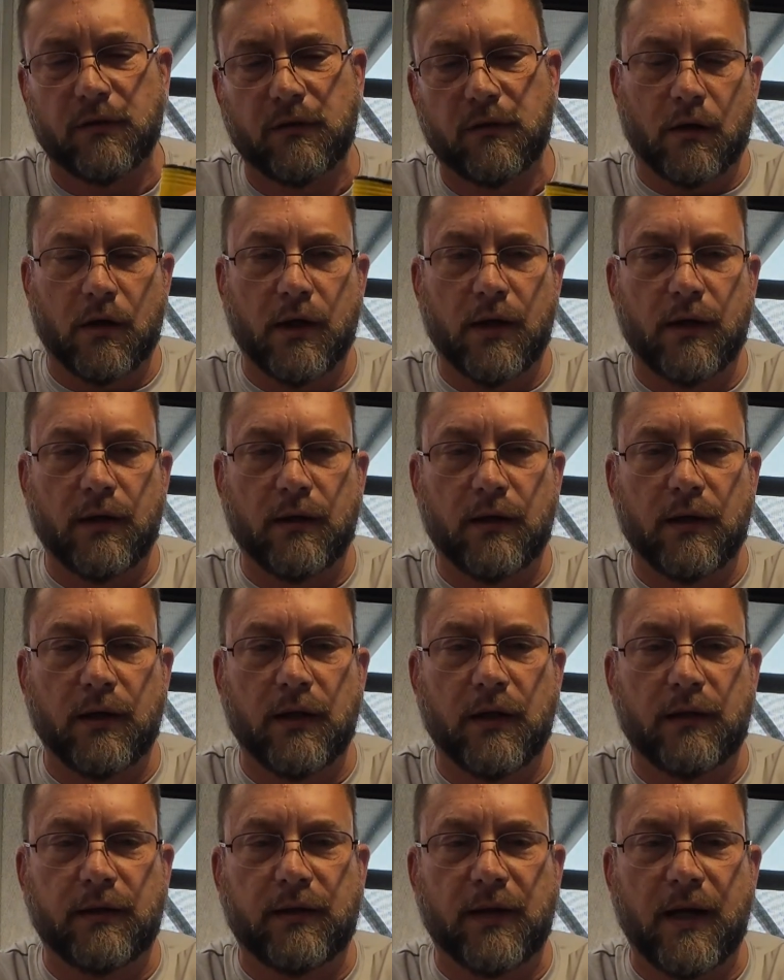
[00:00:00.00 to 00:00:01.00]
All right,
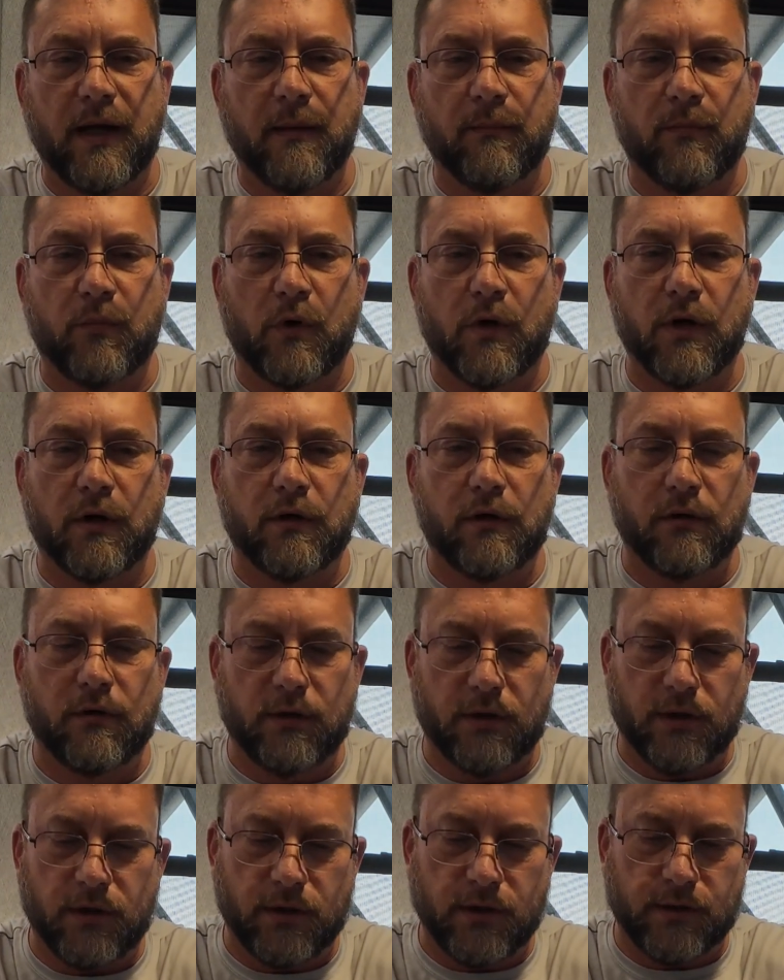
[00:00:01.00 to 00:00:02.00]
the tap
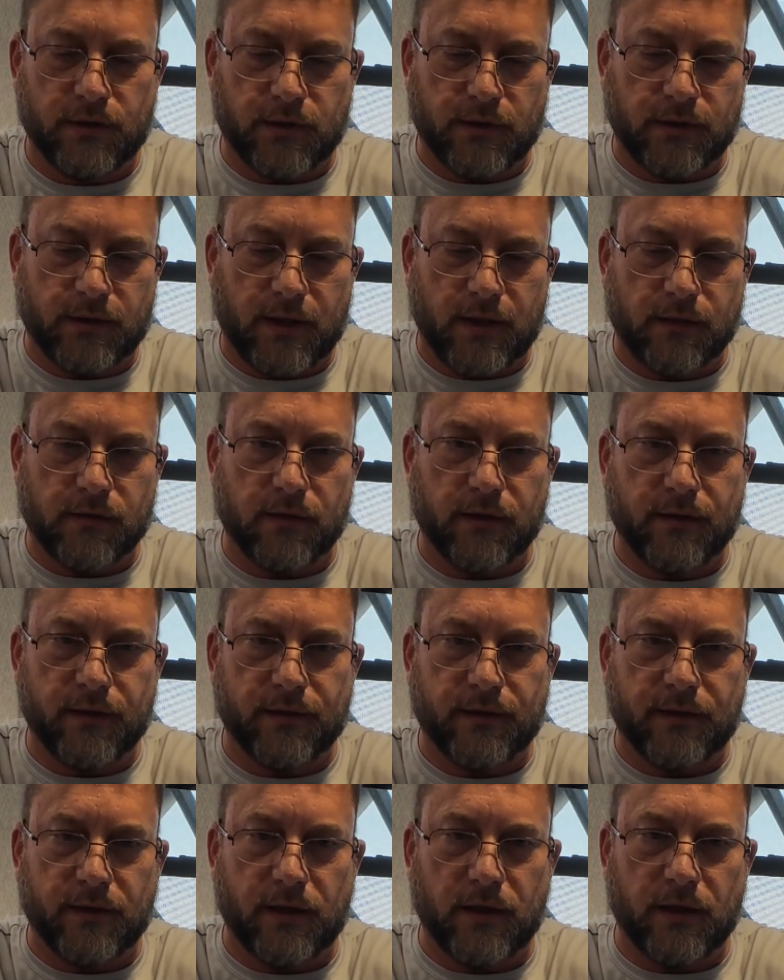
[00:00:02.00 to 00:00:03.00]
water is exactly the
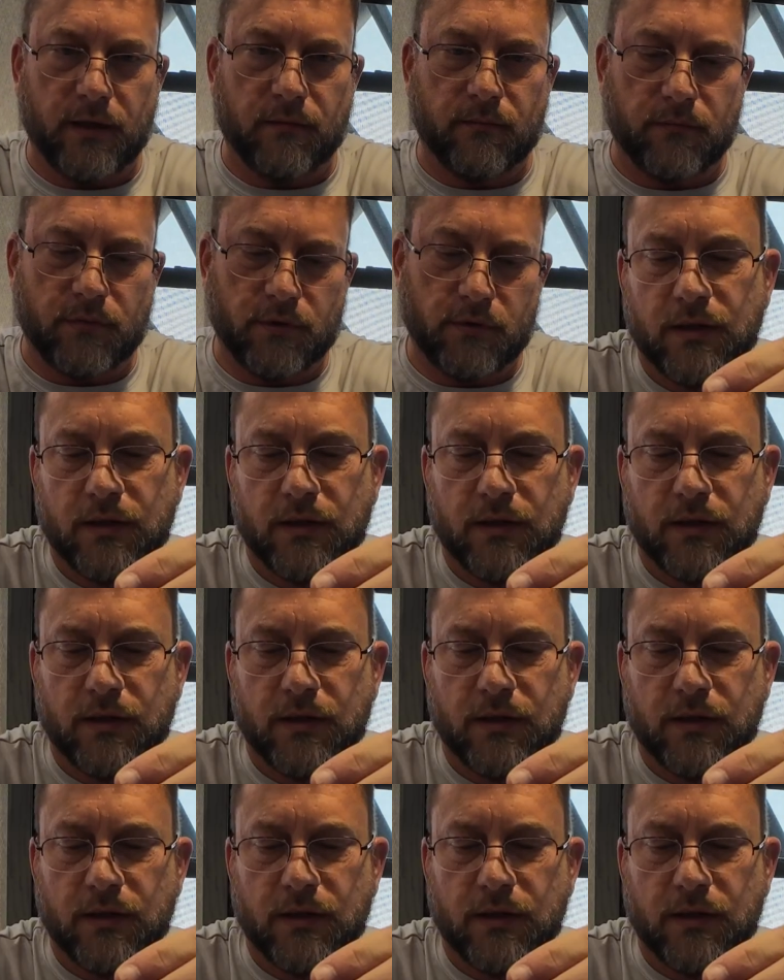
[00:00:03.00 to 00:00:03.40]
same.